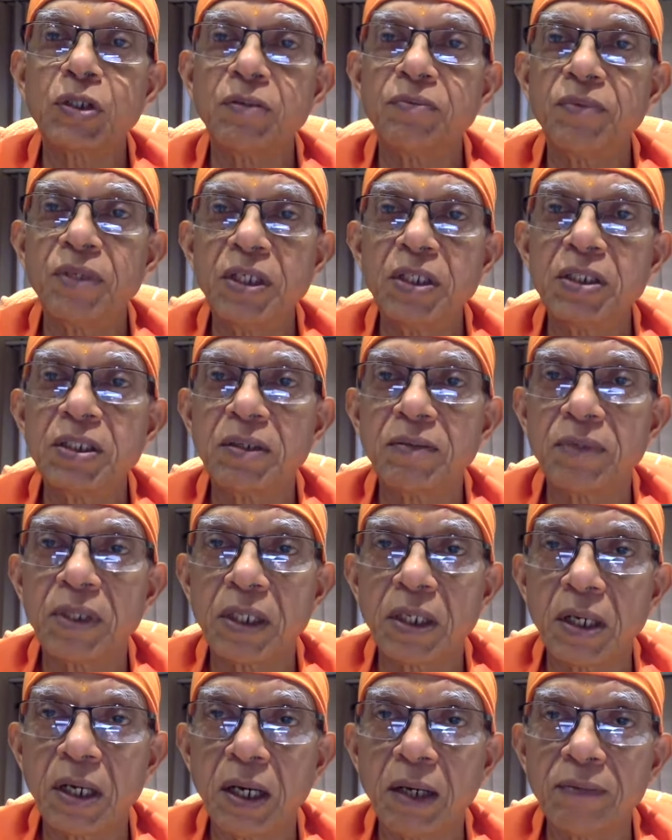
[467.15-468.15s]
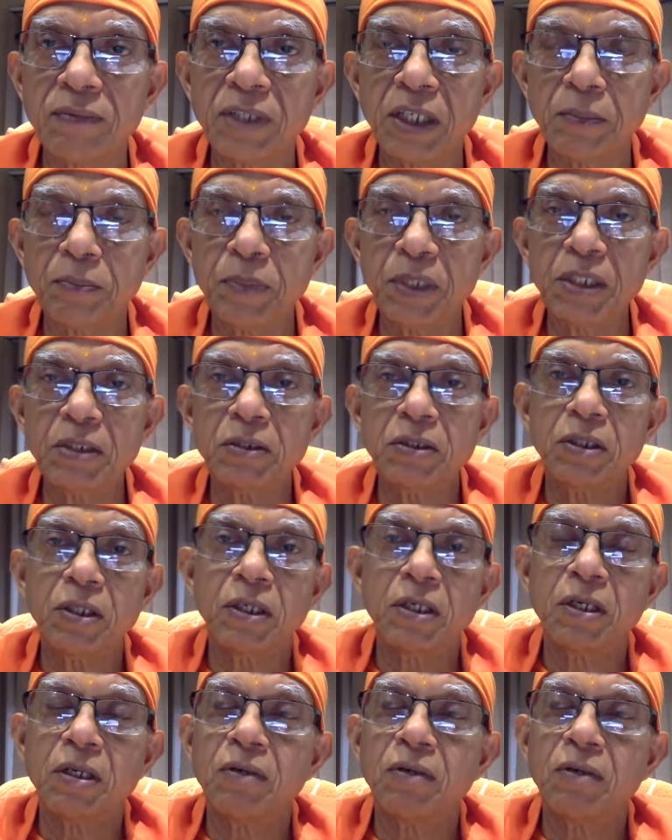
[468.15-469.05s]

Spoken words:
of each of other half, that means